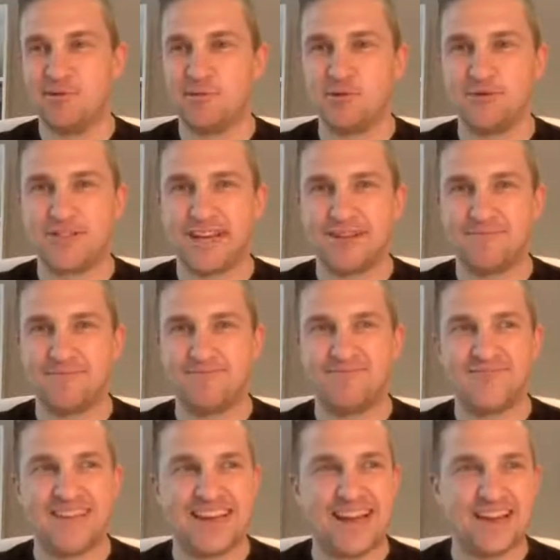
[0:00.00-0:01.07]
suppose that
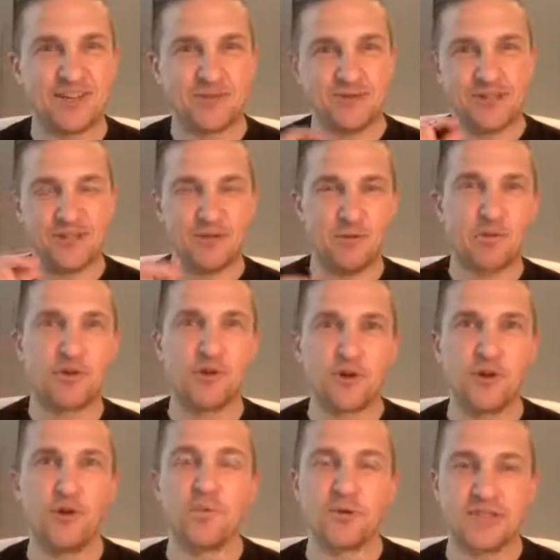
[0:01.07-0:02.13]
that extra little one or
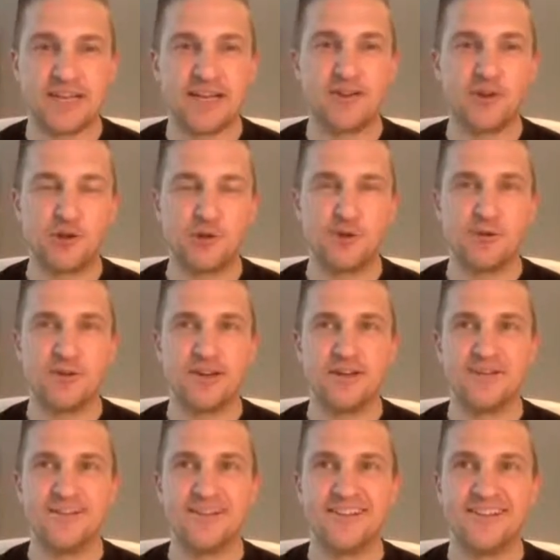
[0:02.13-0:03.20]
two percent to go
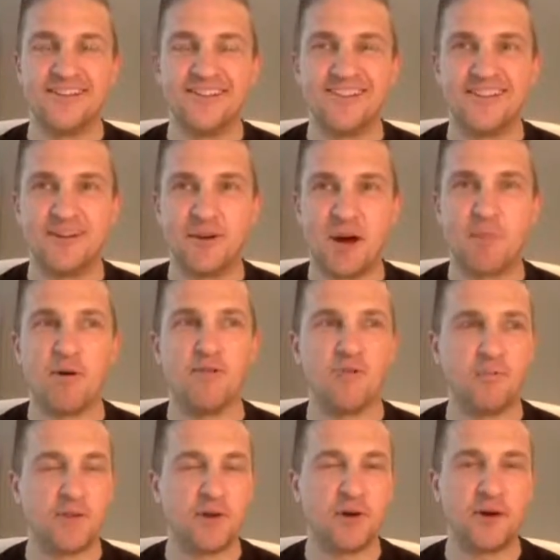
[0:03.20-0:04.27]
the the above
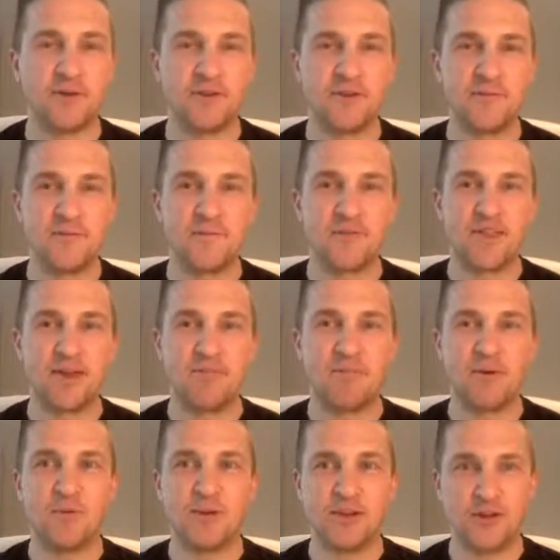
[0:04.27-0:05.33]
and beyond.
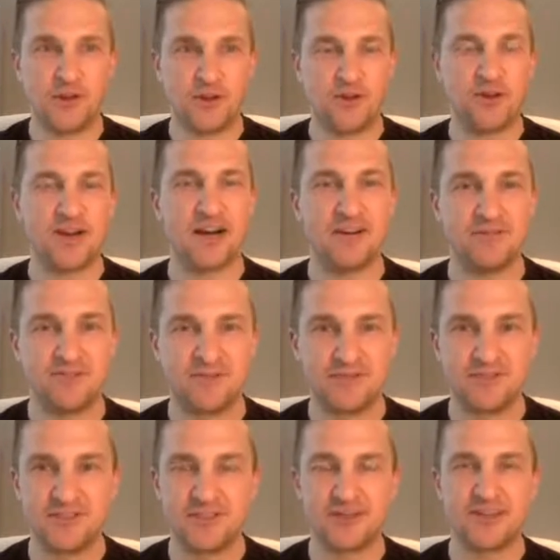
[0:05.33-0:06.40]
But when you do have
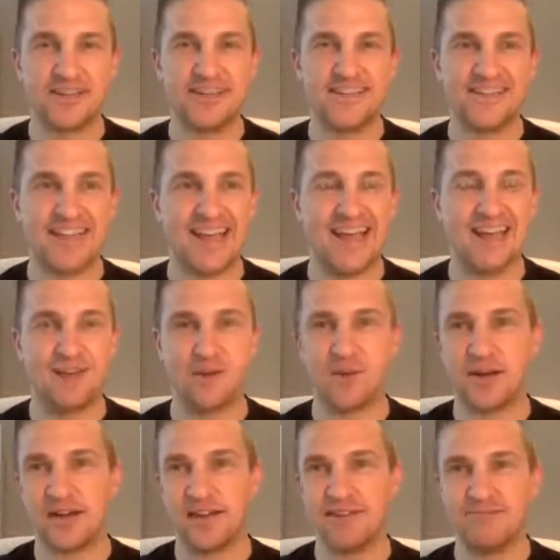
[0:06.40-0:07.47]
suddenly 10,
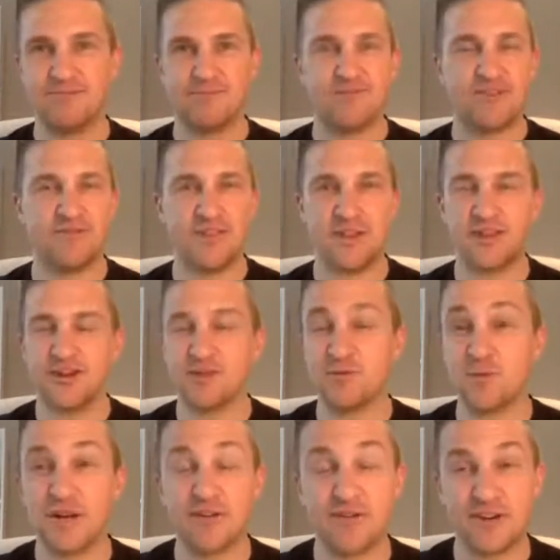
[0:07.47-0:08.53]
20, 50,000,
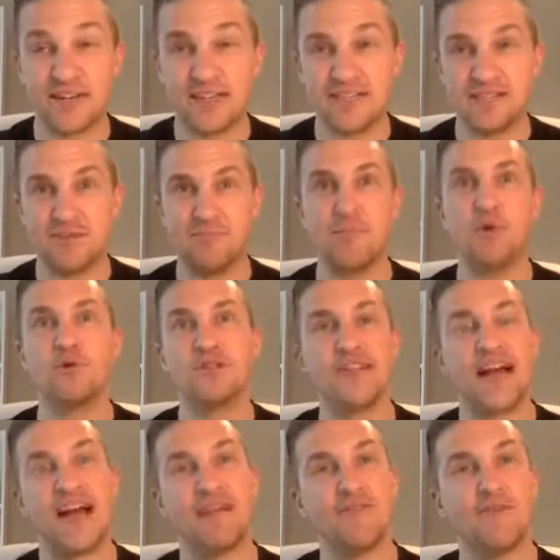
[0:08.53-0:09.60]
whatever it is, the most
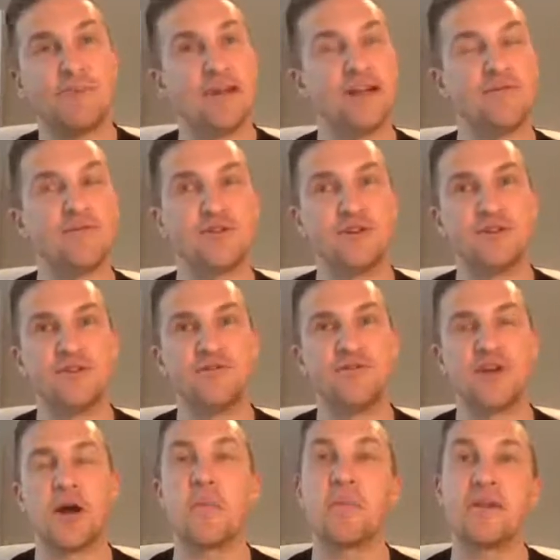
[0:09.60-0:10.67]
I ever played in front of
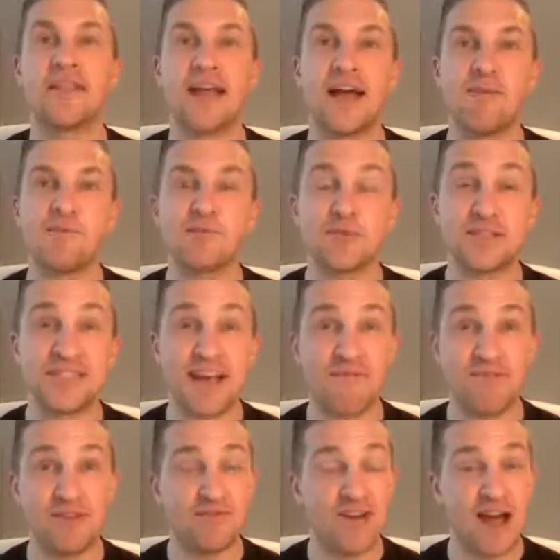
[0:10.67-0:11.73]
a couple of times was
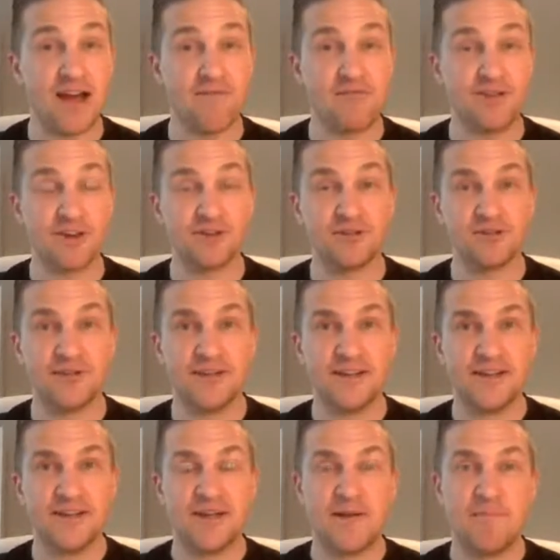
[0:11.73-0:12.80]
75,000
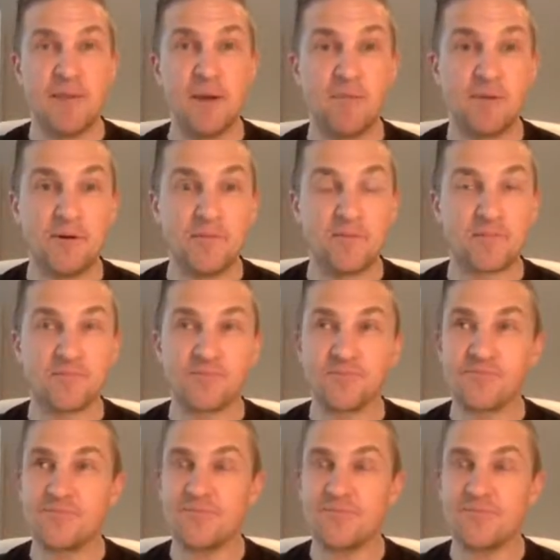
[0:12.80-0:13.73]
people,